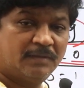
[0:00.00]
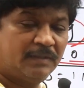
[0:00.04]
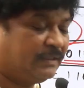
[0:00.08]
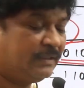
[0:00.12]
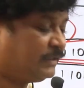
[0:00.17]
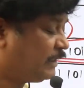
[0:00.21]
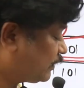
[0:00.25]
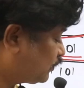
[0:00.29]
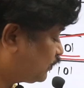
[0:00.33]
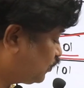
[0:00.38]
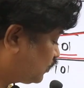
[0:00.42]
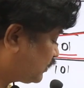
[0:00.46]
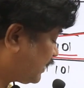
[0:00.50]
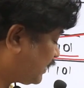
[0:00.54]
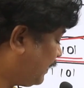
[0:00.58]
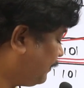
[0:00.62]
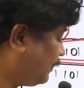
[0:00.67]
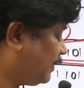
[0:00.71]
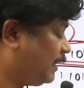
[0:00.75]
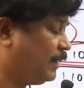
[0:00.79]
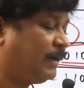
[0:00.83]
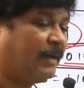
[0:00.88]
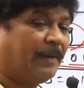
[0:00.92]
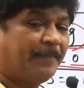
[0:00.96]
In the two's
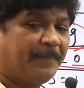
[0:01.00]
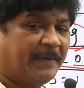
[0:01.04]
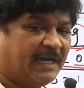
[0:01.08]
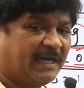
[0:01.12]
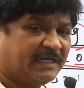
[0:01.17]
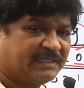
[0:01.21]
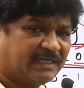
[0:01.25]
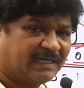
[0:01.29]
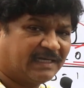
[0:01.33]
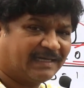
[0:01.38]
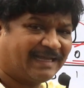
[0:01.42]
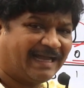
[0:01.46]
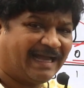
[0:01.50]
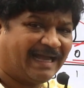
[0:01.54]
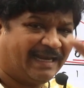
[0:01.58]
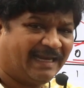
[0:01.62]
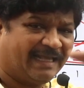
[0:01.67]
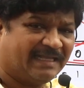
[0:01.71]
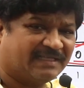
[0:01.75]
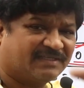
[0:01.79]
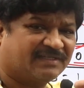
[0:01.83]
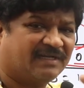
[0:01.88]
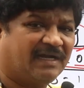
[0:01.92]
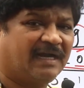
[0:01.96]
complement representation,
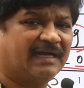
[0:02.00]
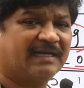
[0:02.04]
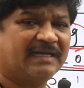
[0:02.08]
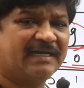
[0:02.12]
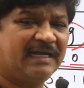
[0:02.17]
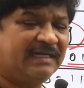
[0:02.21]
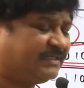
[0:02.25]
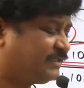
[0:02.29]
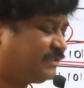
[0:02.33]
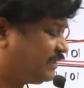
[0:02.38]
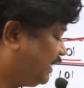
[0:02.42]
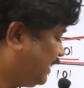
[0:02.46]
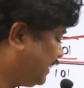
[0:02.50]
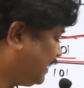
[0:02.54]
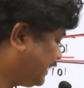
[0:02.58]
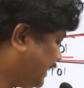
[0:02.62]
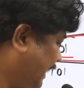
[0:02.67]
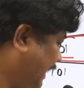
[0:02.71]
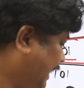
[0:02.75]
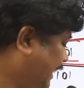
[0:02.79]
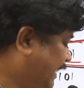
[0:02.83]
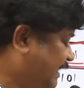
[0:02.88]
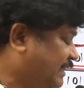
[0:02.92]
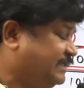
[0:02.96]
carry is not considered,
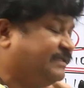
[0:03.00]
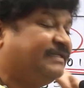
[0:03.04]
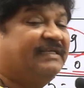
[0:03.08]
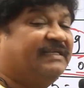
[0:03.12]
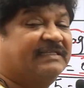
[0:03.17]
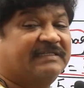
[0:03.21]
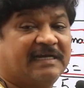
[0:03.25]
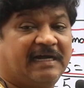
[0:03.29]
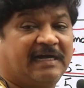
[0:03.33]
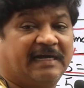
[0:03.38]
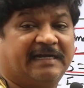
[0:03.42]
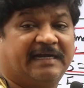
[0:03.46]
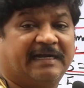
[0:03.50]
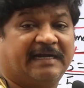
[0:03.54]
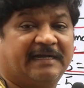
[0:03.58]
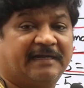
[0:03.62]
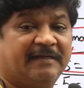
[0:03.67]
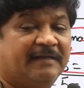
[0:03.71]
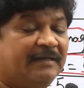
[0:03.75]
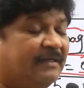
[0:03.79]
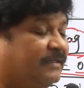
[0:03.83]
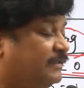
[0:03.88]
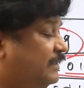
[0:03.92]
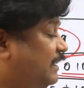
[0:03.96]
carry is discarded.
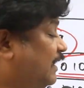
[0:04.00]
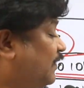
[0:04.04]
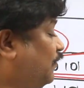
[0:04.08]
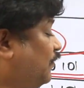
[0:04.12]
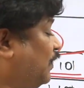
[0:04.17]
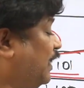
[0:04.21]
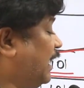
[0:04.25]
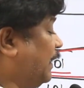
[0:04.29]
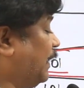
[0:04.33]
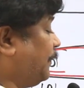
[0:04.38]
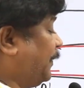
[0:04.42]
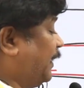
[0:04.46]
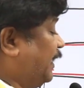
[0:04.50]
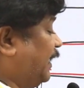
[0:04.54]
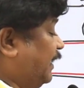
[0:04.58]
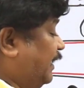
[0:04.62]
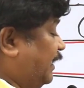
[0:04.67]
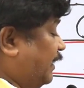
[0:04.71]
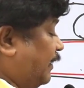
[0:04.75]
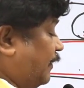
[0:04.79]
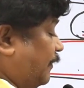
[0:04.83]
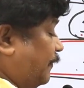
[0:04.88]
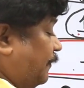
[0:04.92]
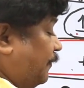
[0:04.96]
Then what happened
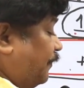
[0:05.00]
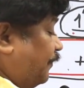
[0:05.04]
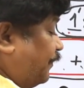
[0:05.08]
here?